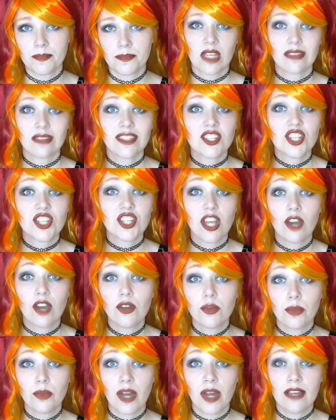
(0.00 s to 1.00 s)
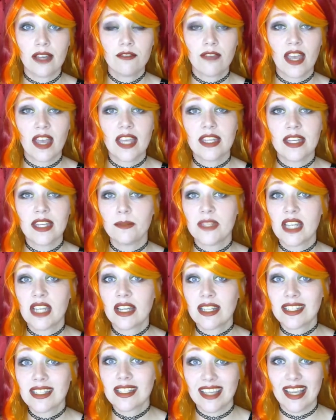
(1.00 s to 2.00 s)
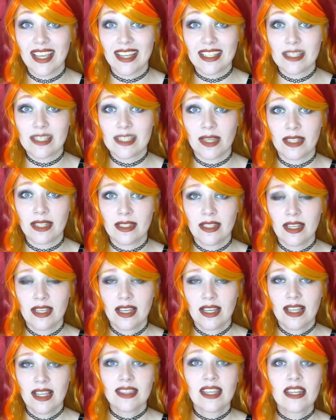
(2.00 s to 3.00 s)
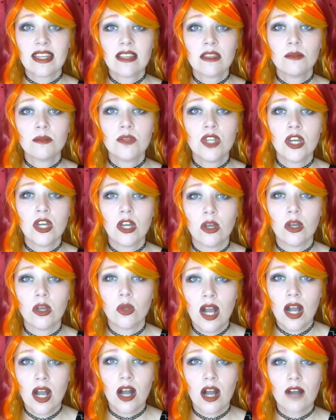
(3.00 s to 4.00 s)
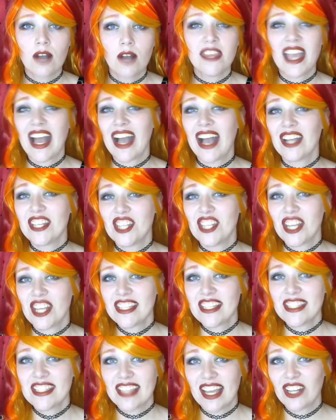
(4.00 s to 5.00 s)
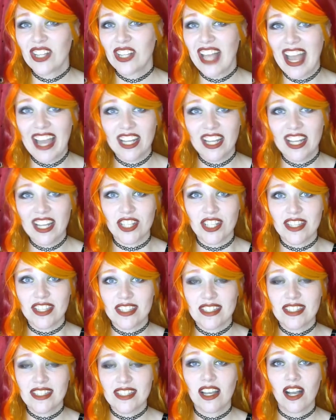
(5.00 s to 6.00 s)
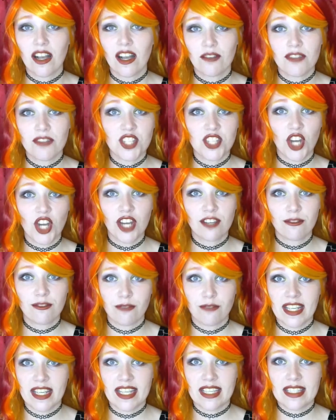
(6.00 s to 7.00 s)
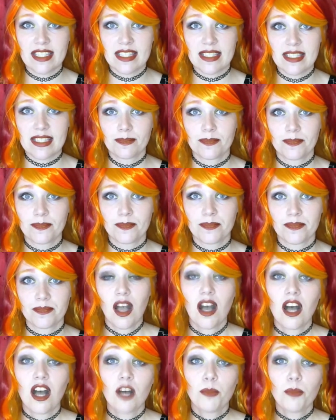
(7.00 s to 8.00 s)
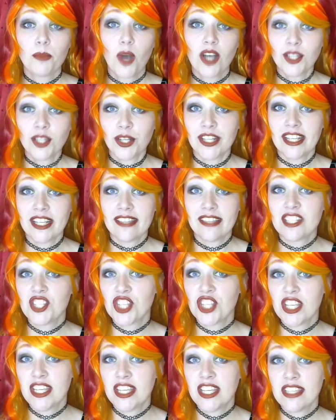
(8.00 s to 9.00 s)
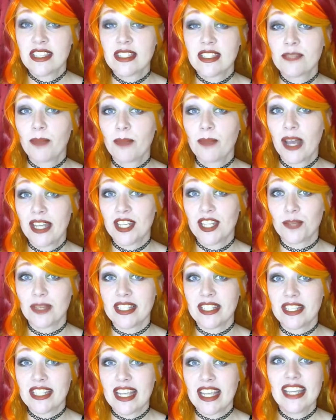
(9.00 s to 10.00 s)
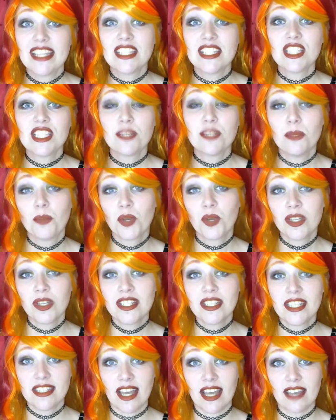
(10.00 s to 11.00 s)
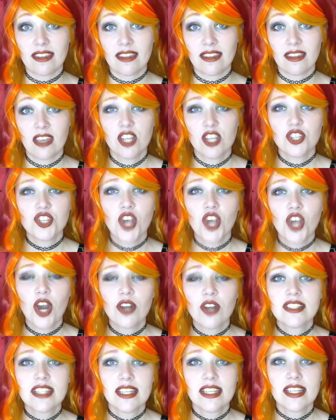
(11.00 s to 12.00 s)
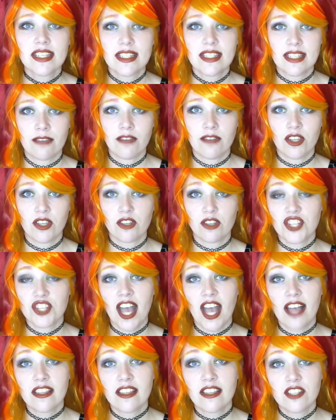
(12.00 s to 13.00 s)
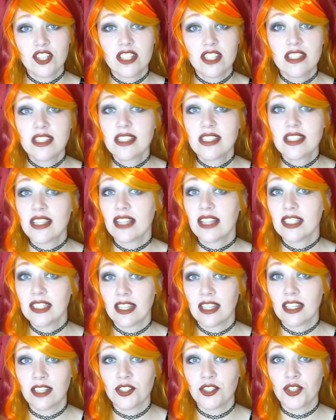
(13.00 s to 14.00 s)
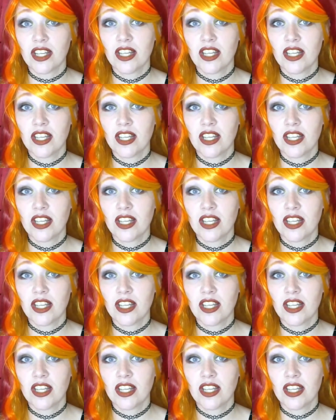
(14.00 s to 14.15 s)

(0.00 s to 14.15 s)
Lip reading: The Shi'ar arrive and abduct the X-Men, letting them know of the genocidal actions of the Dark Phoenix. Upon learning that Jean's punishment is to be put to death, Charles Xavier challenges Lilandra